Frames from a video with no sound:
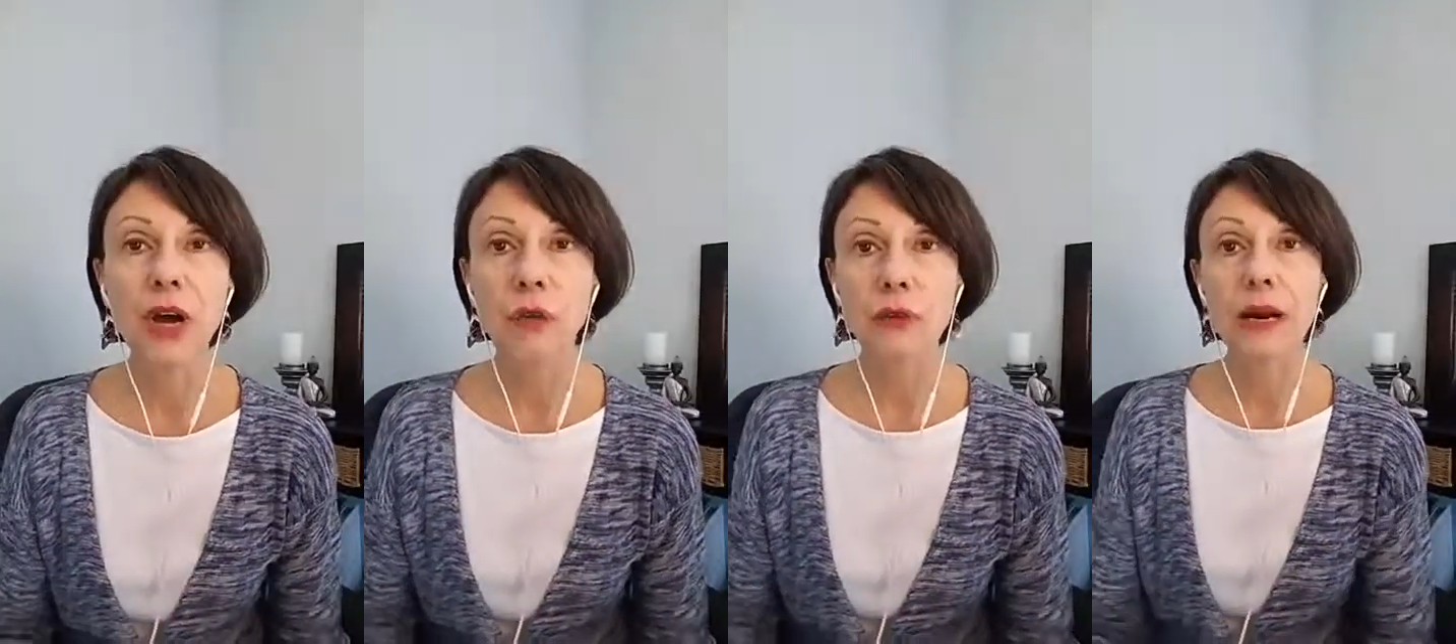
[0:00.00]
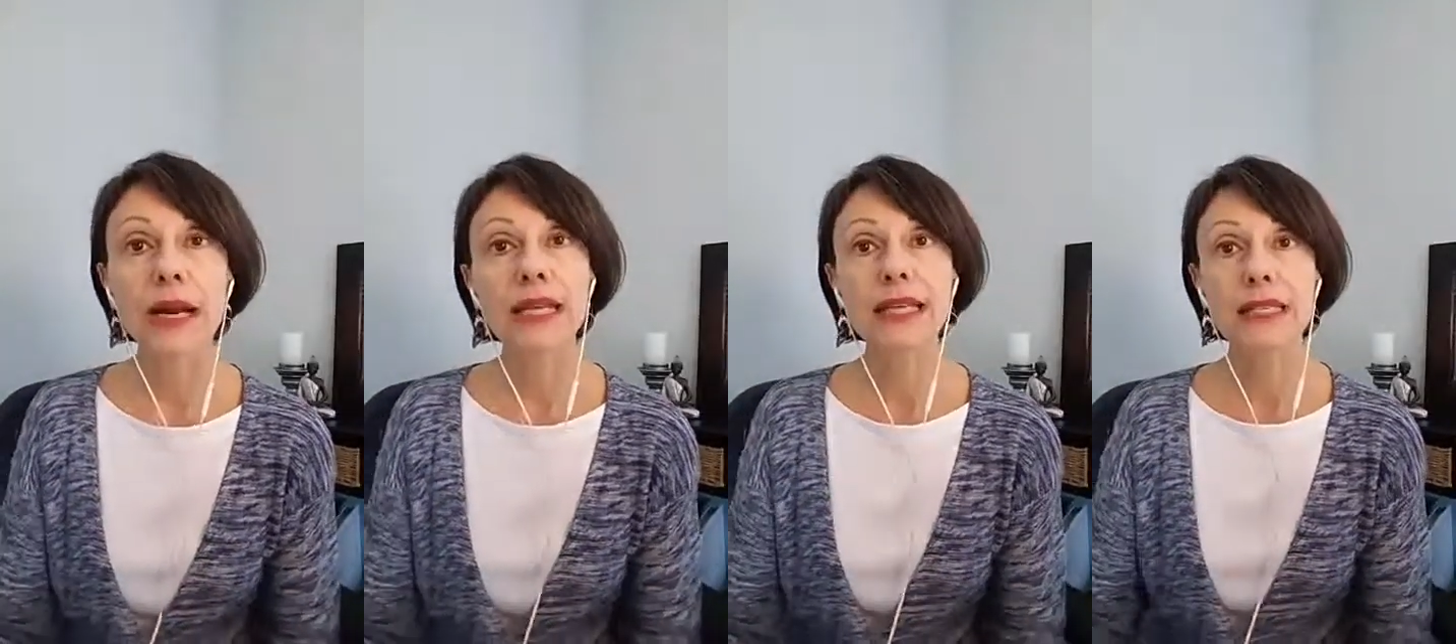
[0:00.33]
where
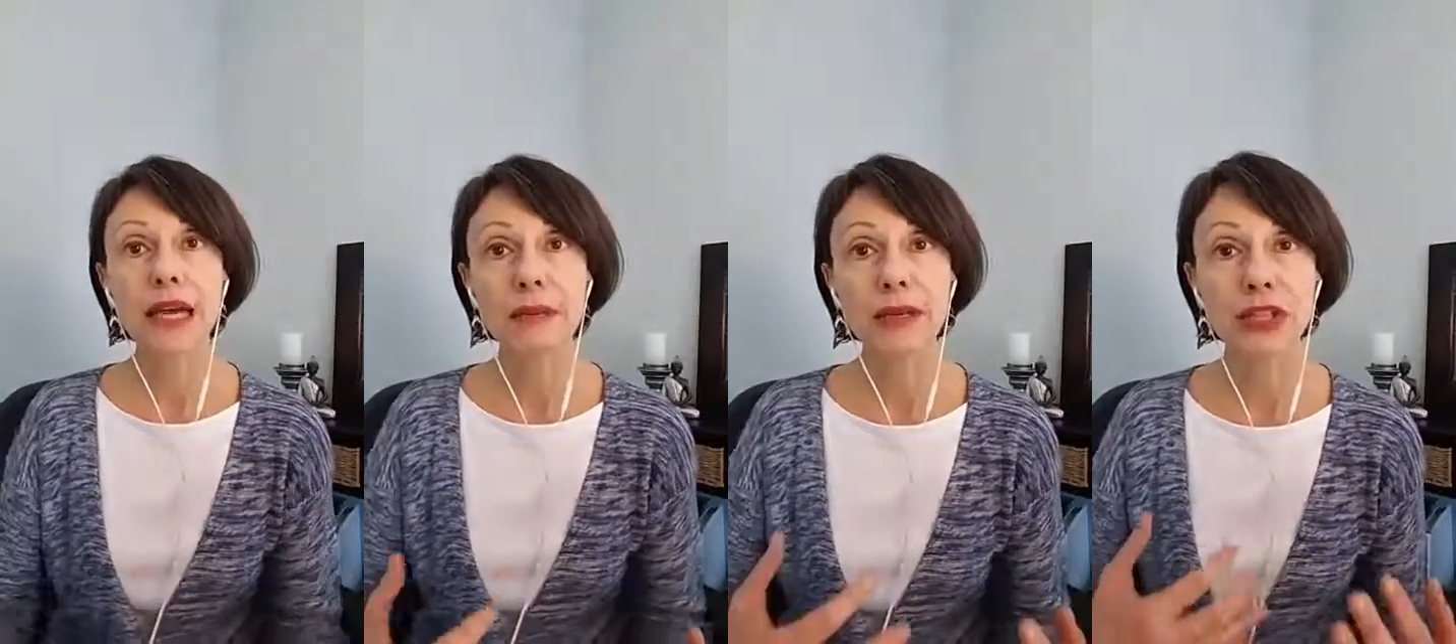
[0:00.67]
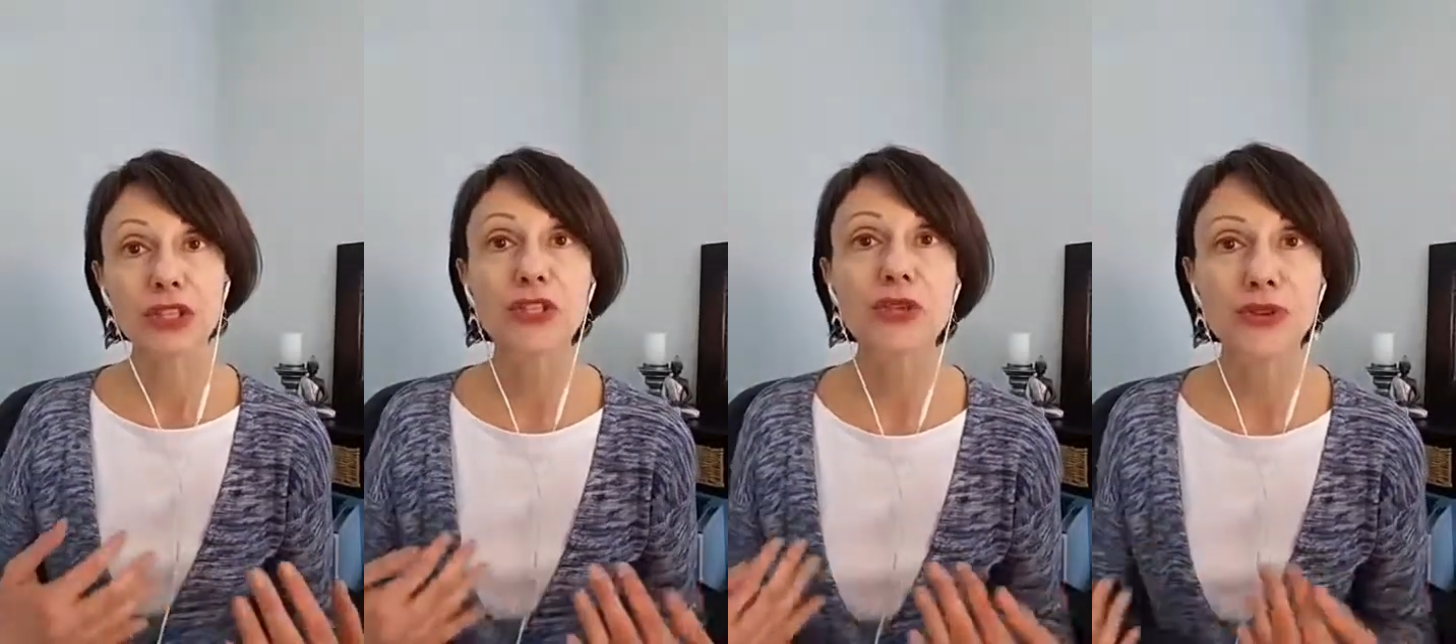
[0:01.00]
money is coming
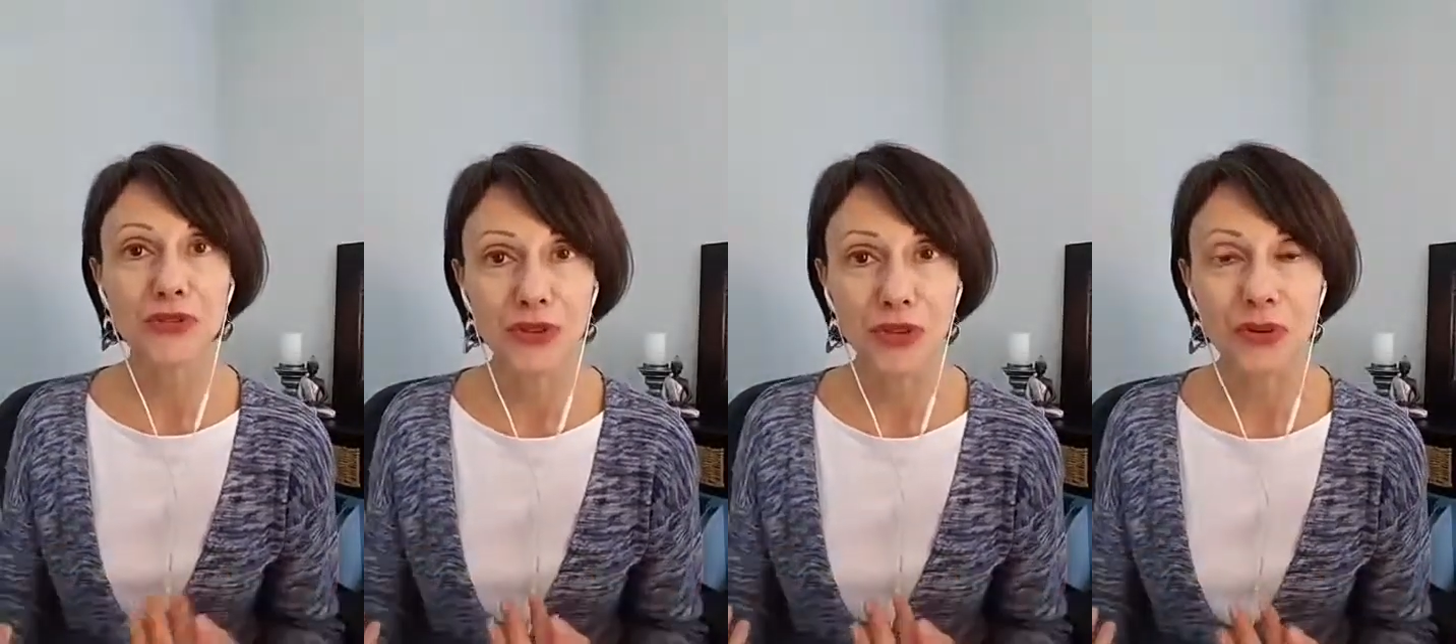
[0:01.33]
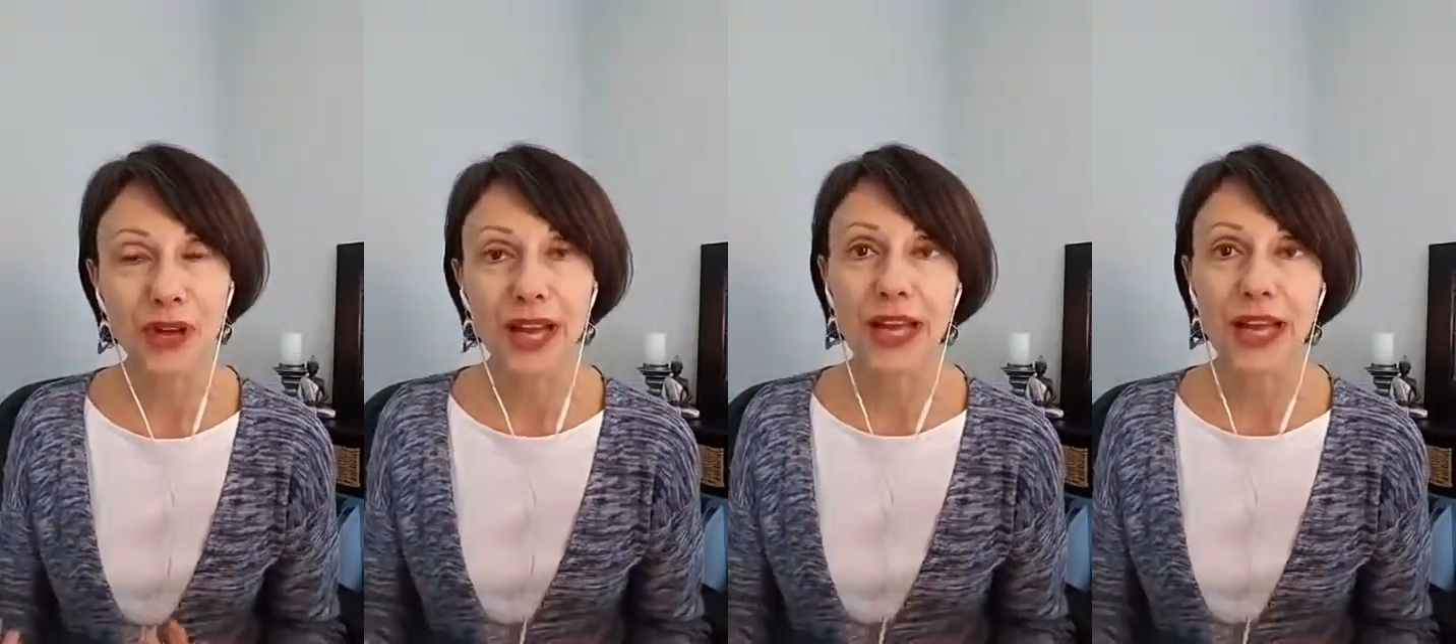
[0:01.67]
to you